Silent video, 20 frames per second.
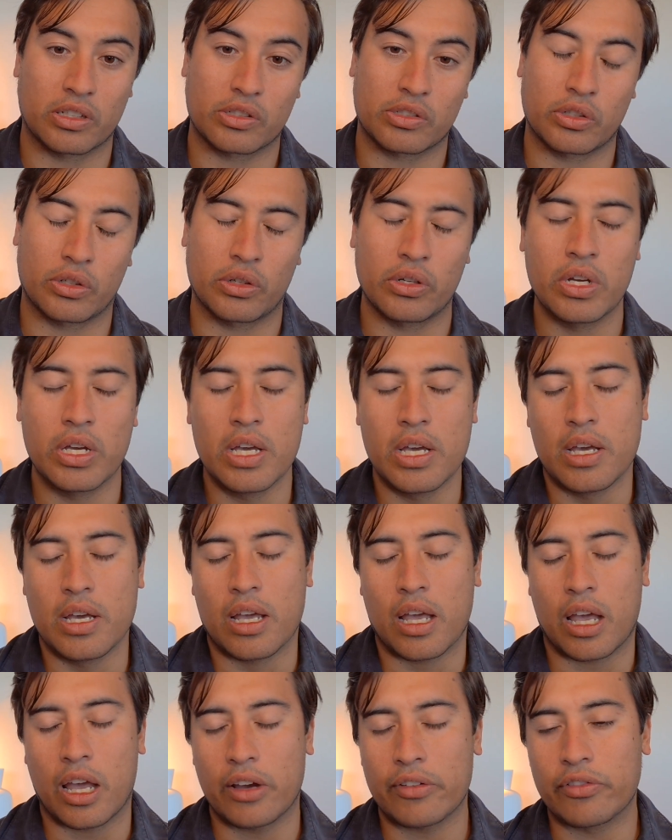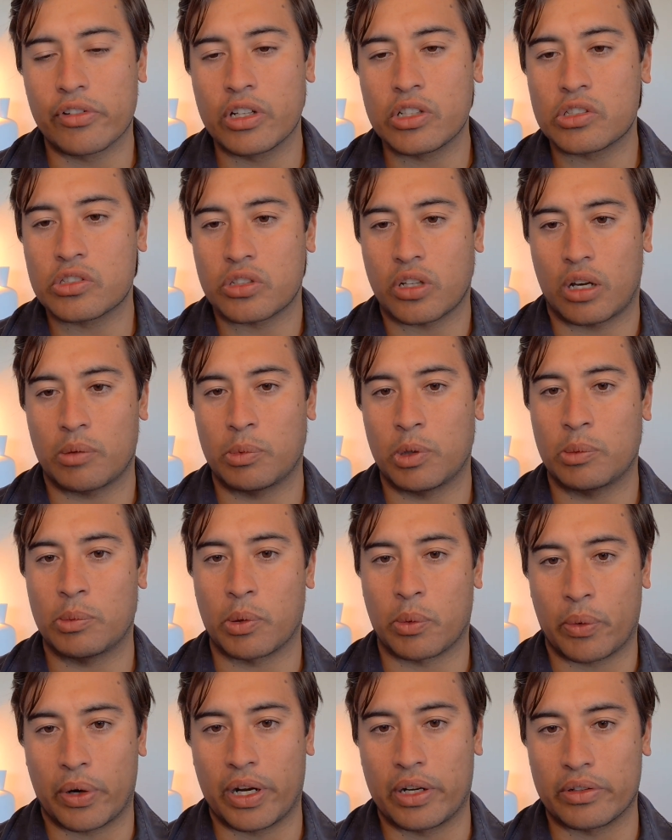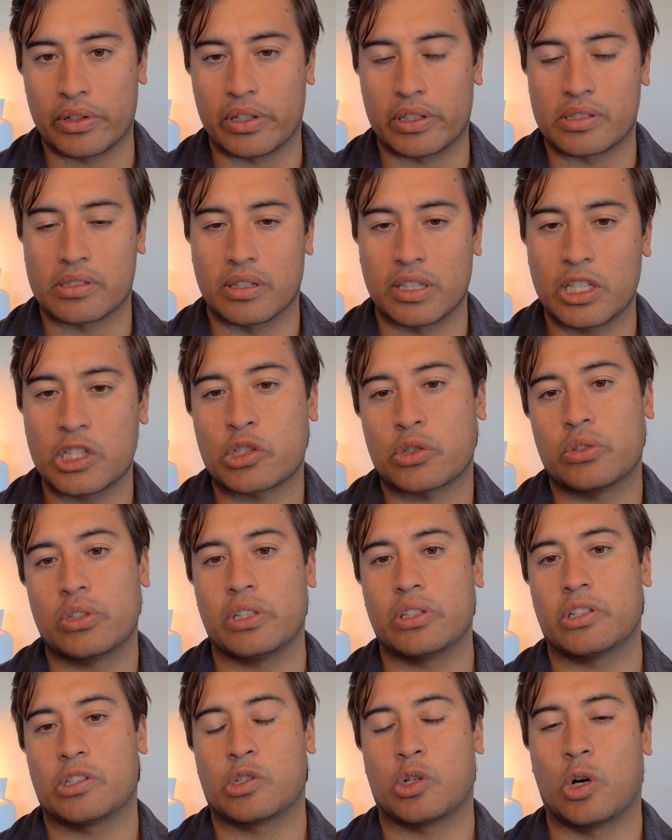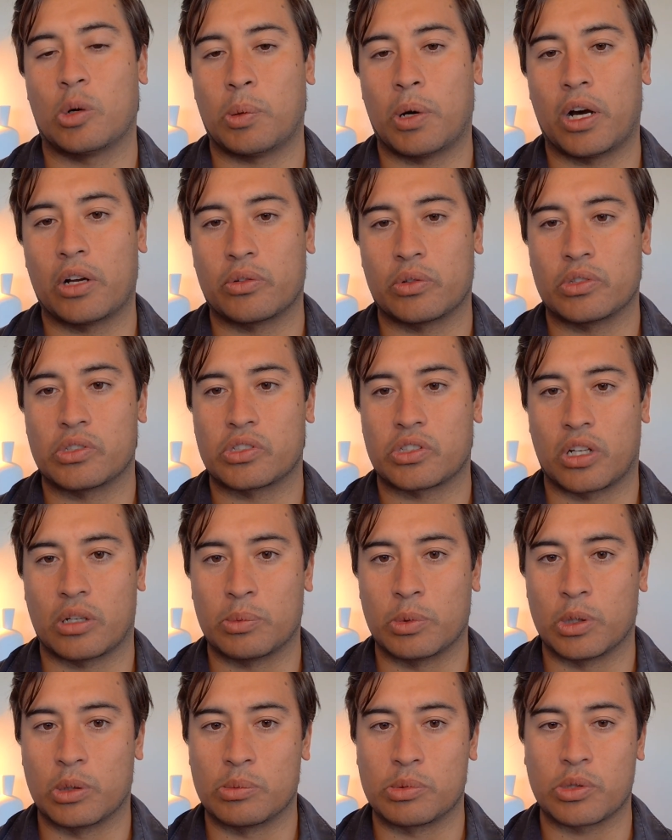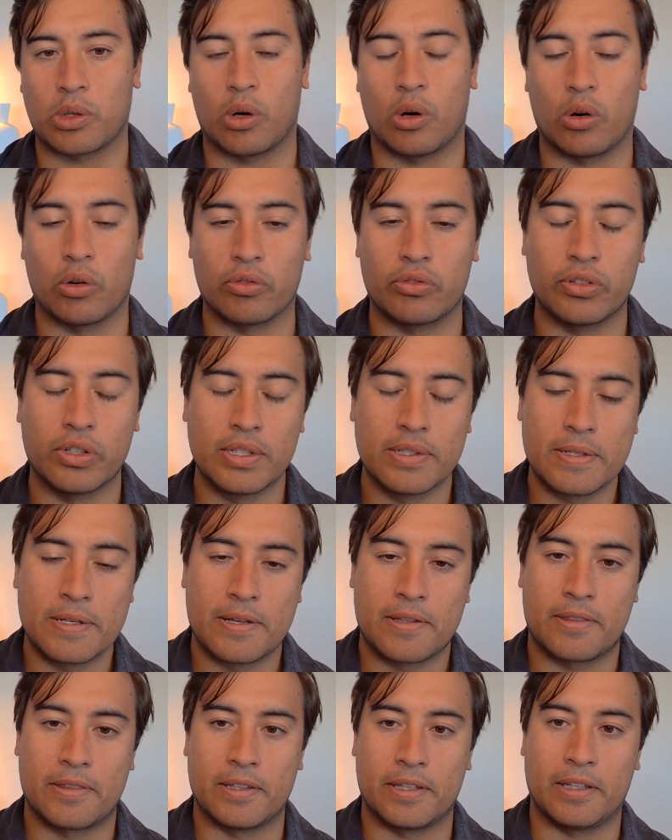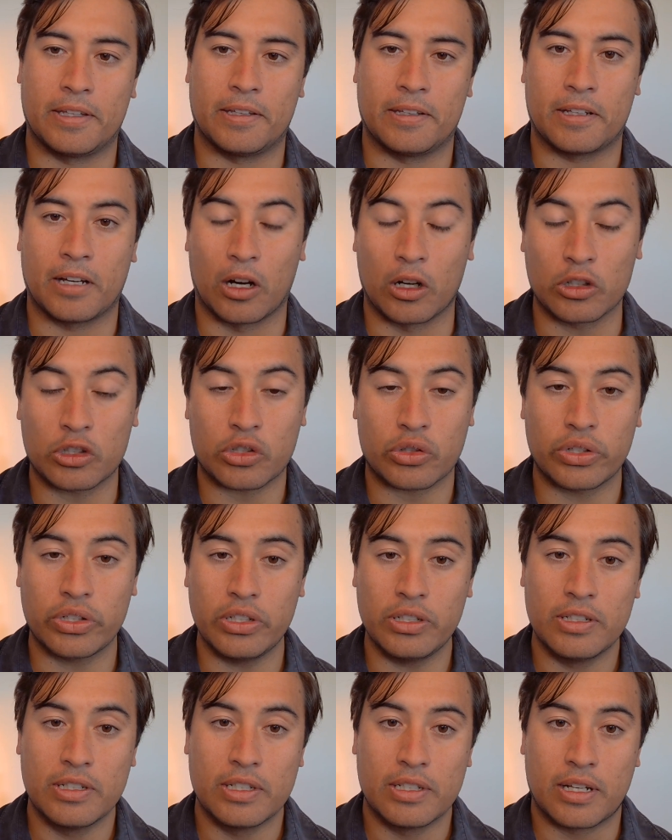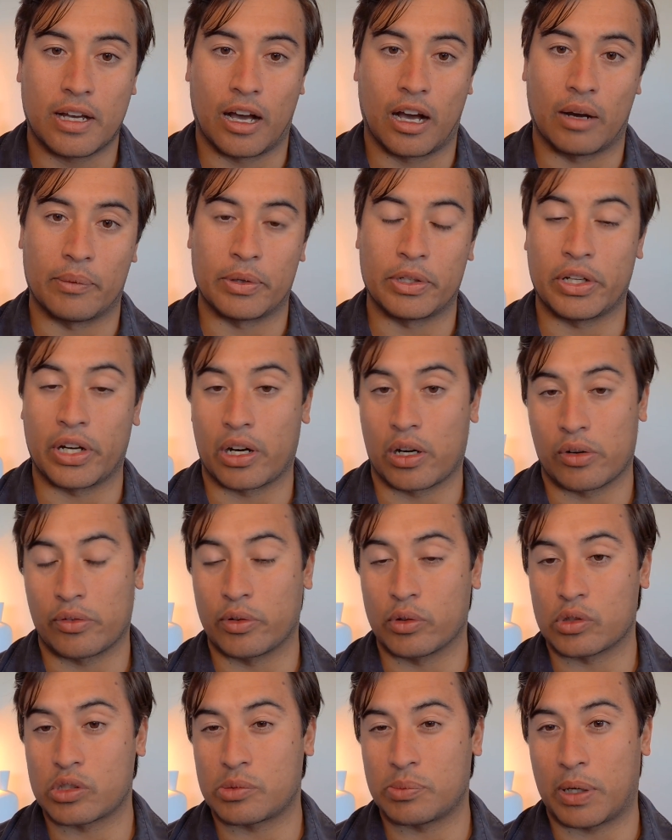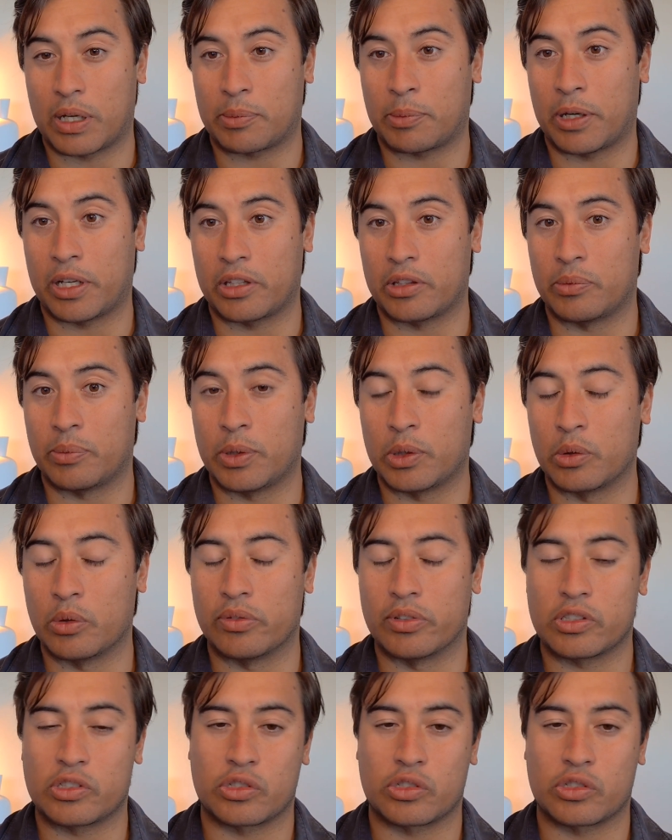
So every suburb around it is literally in the top 100 suburbs of the country, and Yarraville smack bang in the middle of it.